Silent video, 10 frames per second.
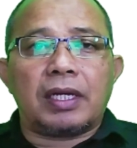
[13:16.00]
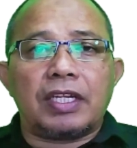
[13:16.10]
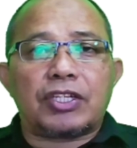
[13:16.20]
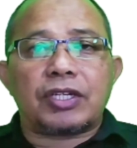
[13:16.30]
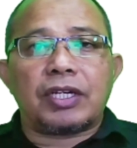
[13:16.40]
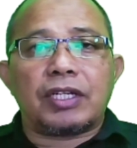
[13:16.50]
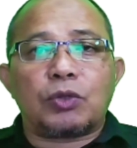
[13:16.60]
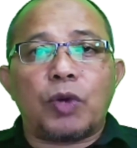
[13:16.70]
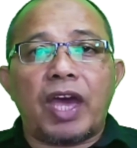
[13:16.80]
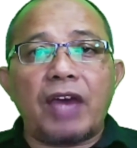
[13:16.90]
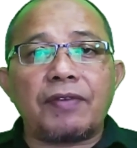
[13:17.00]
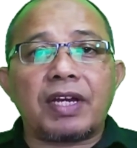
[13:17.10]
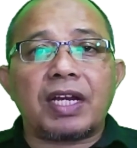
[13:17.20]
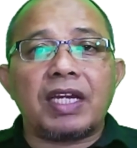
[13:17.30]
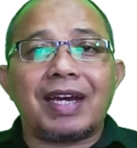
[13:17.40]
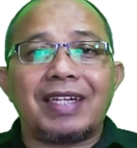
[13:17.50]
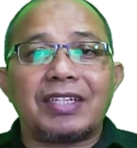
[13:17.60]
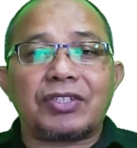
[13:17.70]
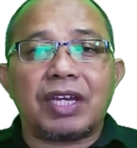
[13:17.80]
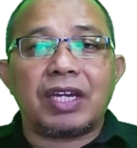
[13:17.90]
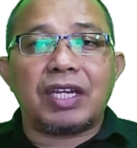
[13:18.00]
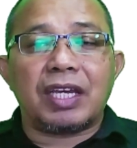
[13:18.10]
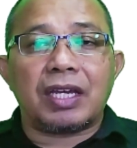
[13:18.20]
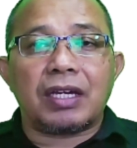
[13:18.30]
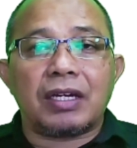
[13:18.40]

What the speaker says: is to have a clear understanding